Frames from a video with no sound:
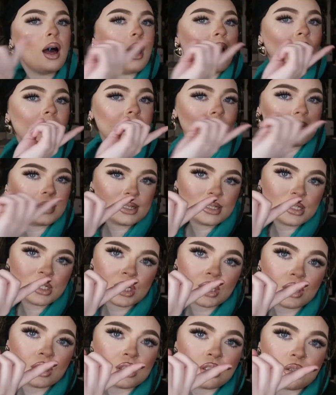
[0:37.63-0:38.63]
I'll
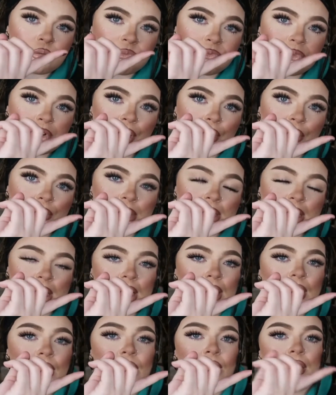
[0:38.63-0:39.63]
insert some videos
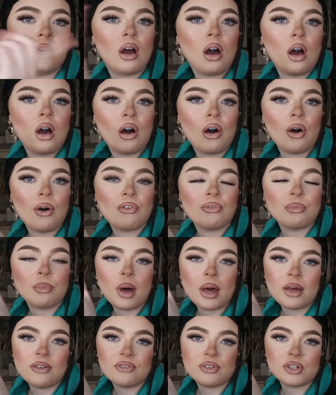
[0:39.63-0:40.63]
here of
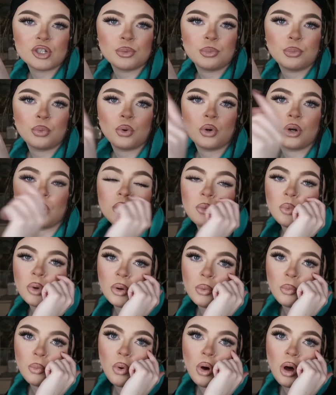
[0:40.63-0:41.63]
my vision board, what
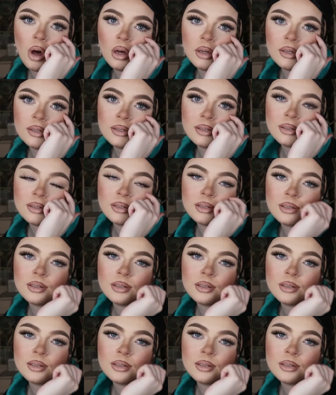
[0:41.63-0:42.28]
it was.